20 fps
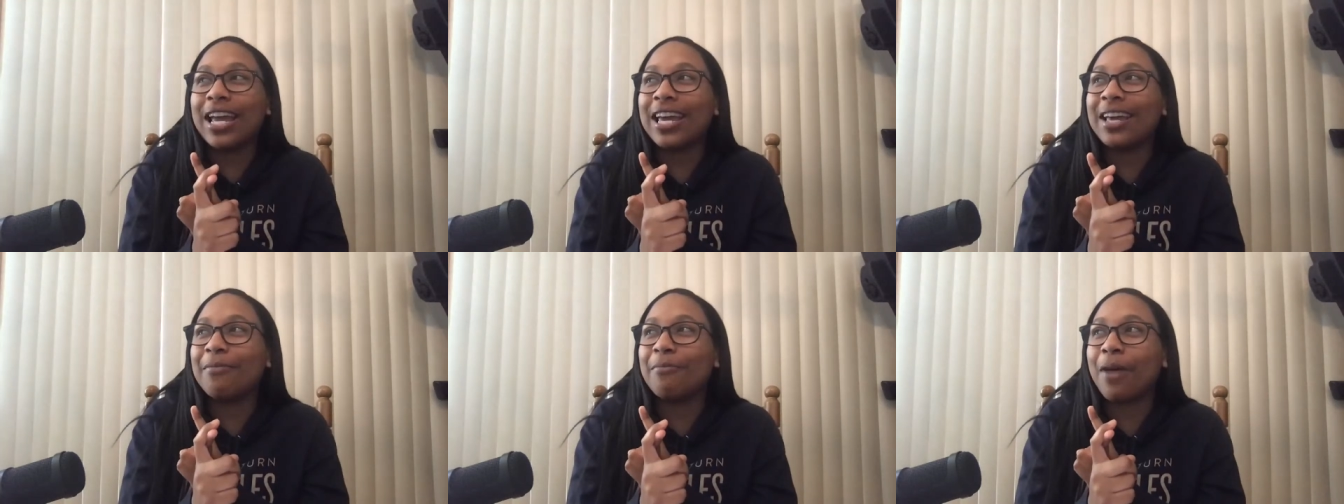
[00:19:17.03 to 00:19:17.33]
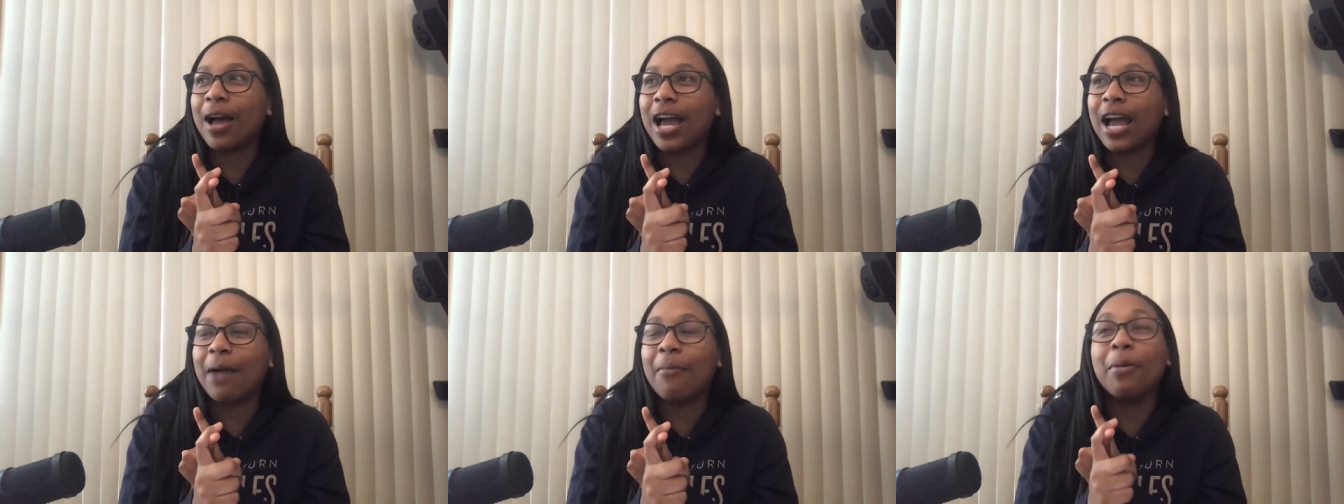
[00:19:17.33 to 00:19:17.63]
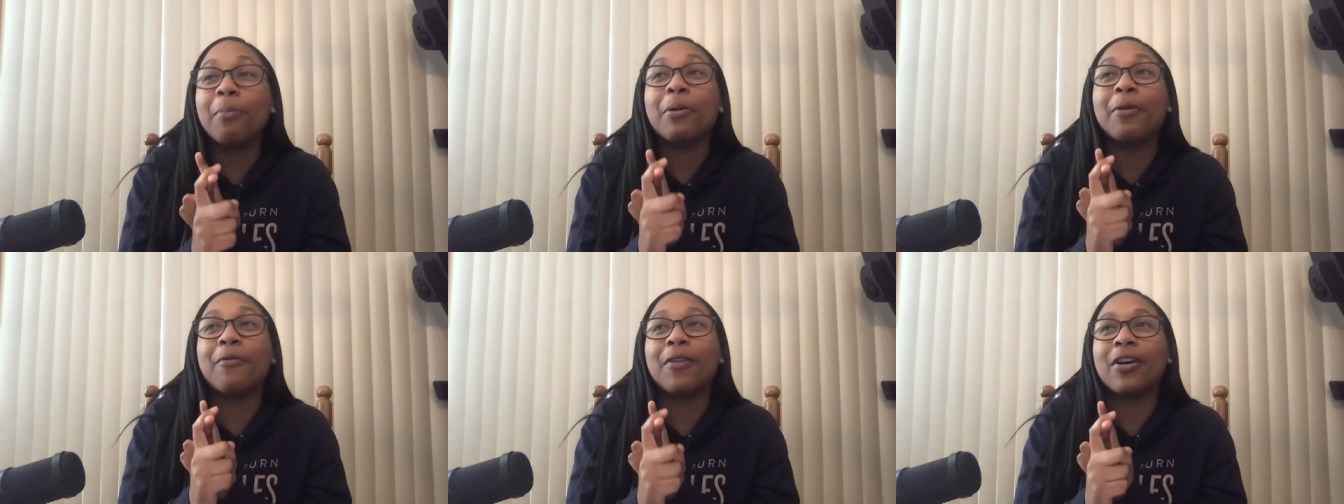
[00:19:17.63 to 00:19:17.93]
in my. I'm gonna
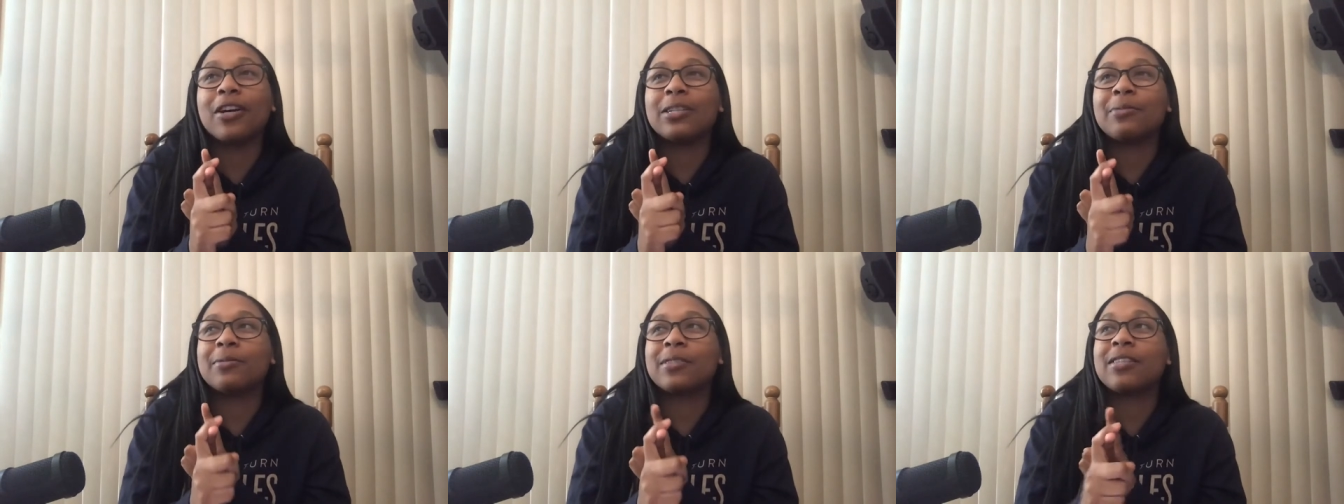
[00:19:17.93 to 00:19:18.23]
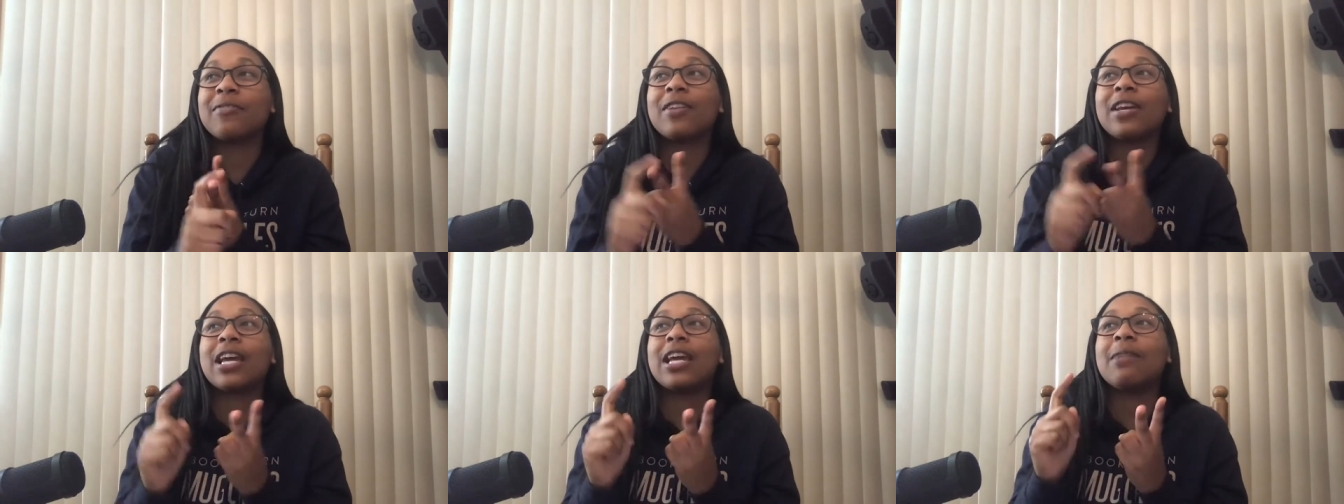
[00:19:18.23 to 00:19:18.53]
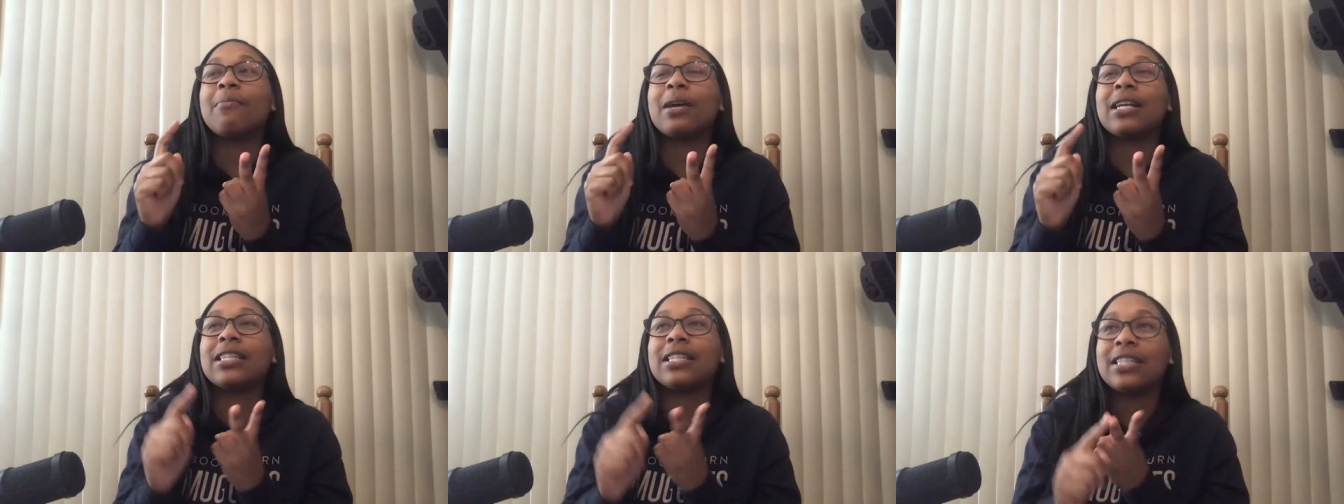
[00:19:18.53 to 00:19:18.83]
be very specific in
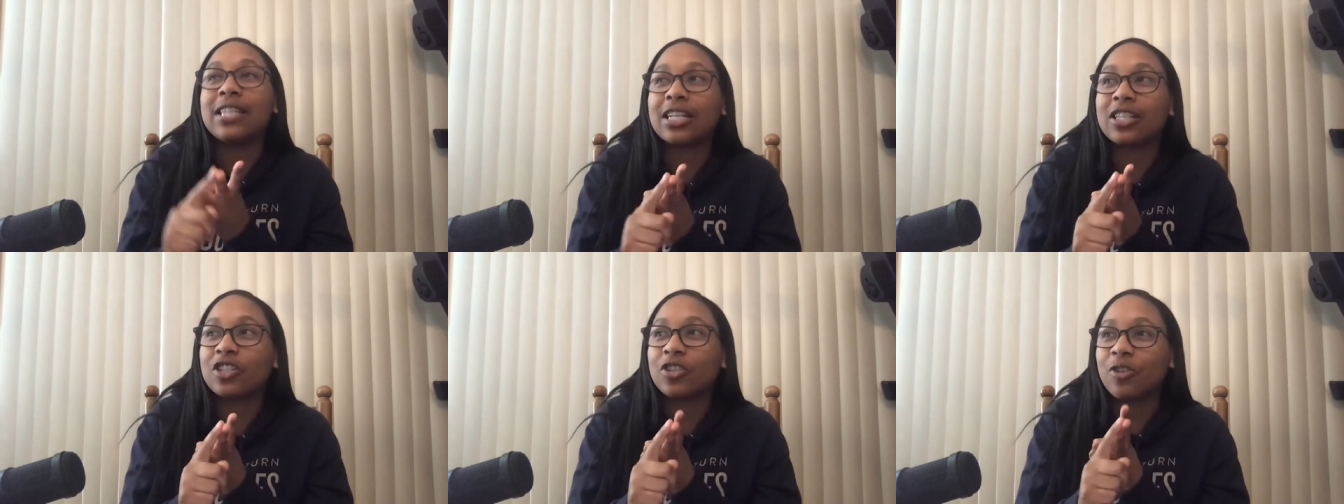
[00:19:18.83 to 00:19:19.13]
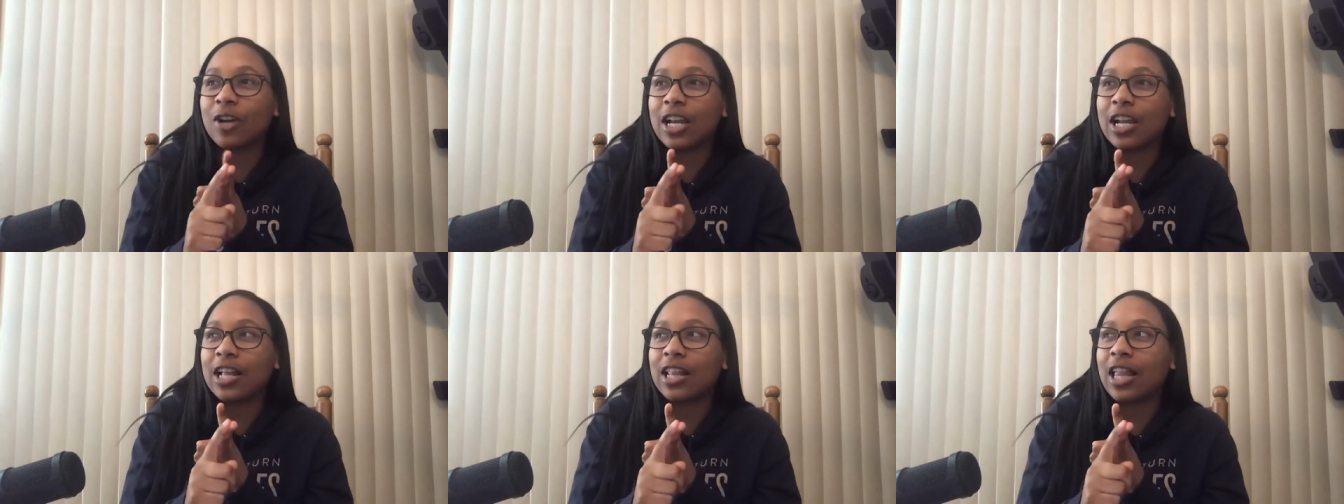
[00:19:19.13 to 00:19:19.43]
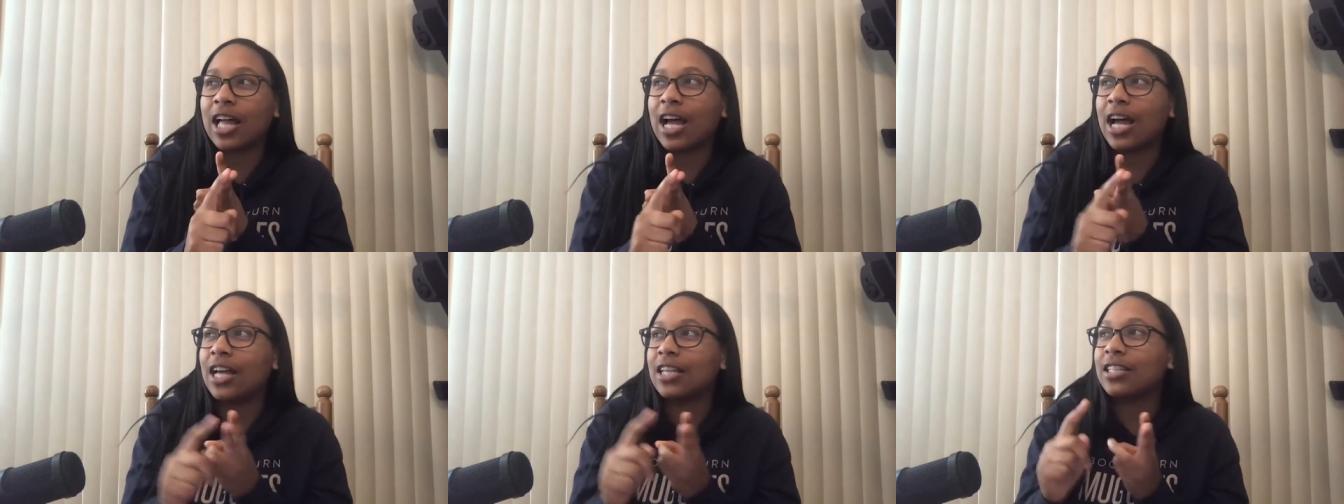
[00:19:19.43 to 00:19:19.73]
my sixth grade
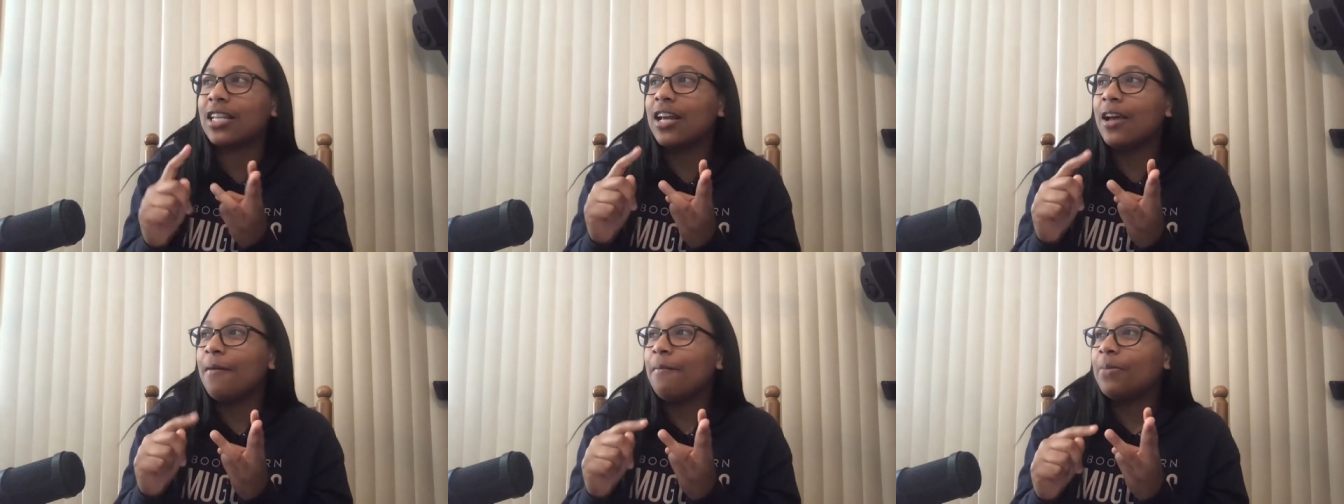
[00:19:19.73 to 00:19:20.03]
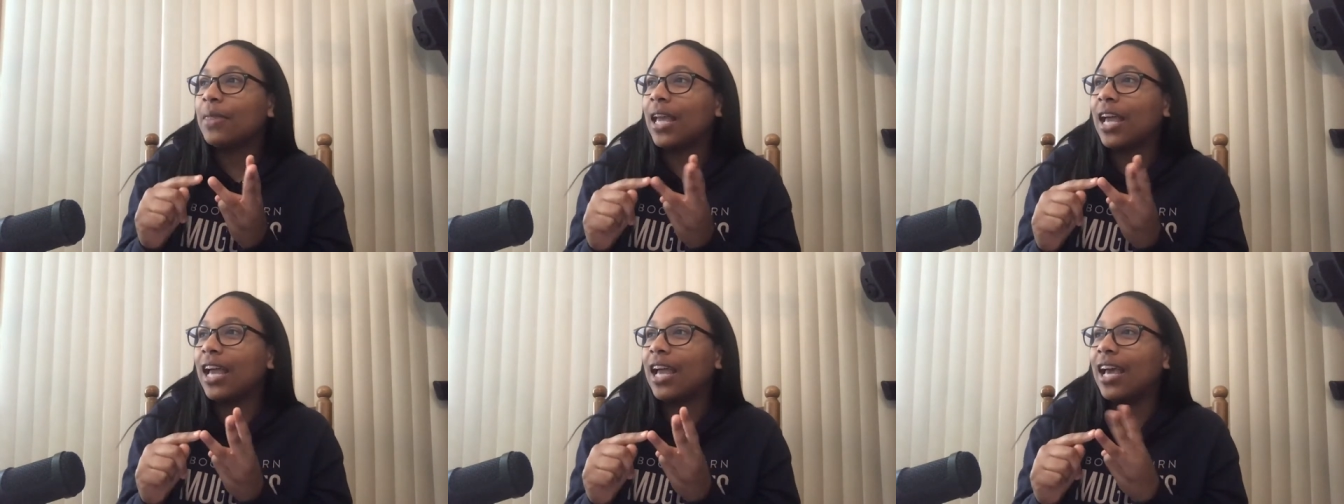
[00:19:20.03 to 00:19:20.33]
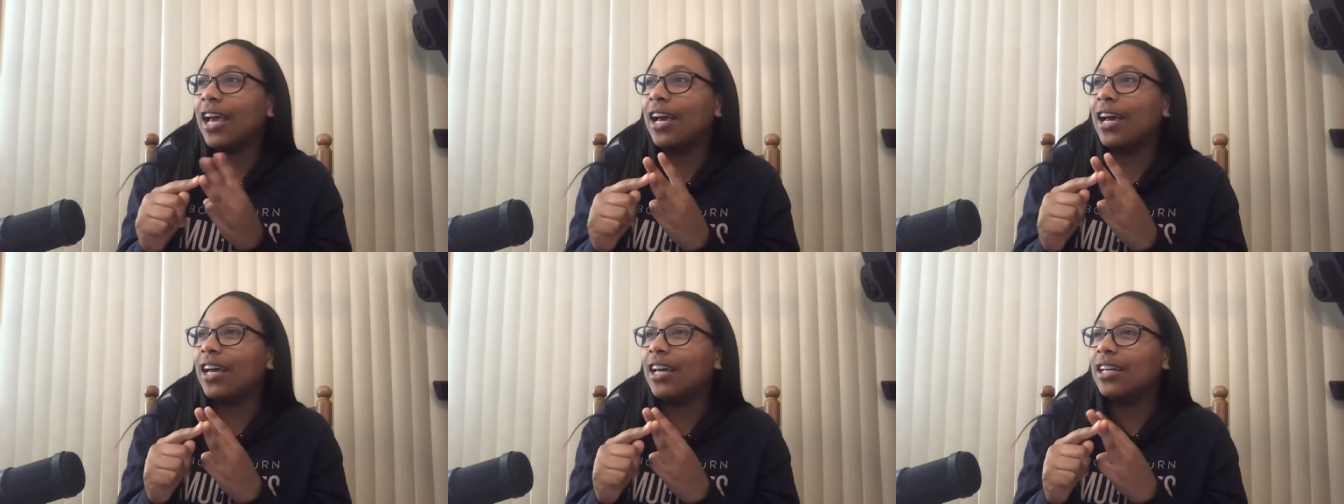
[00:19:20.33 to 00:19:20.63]
class,
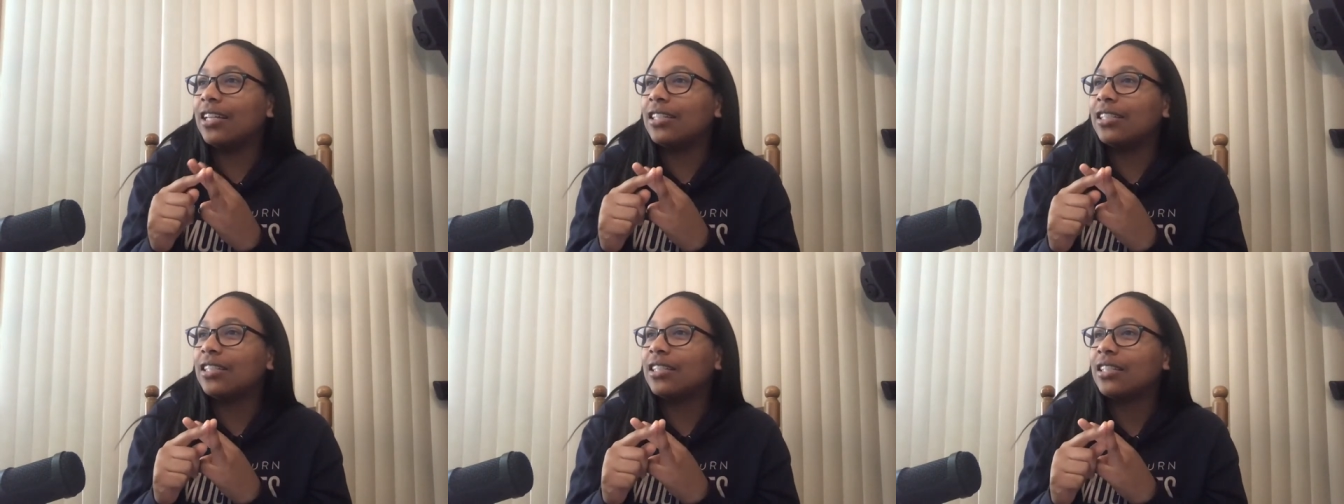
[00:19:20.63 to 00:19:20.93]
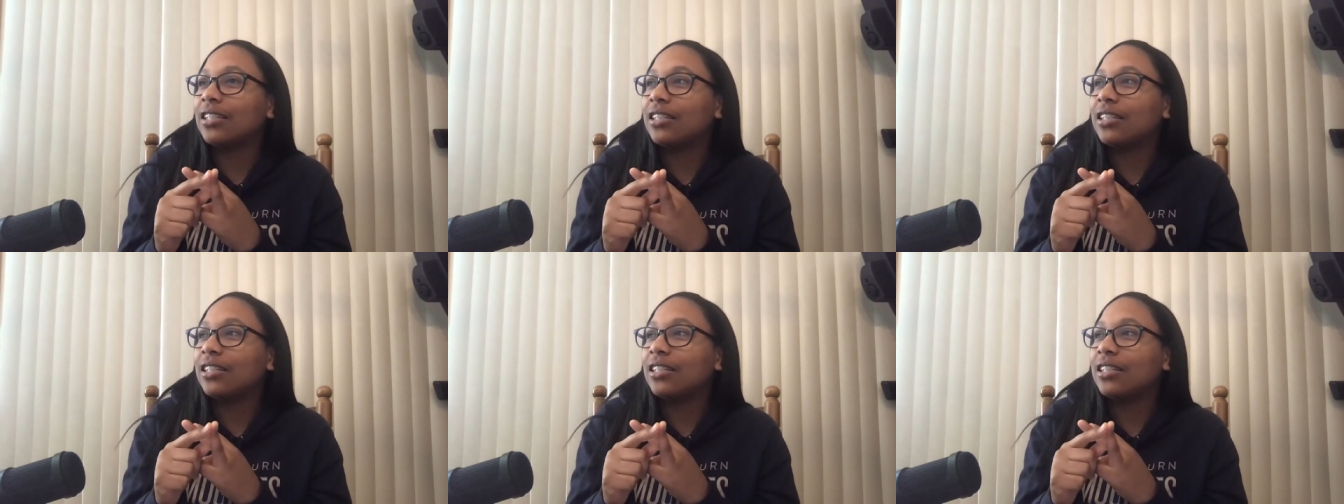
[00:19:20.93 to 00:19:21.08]
and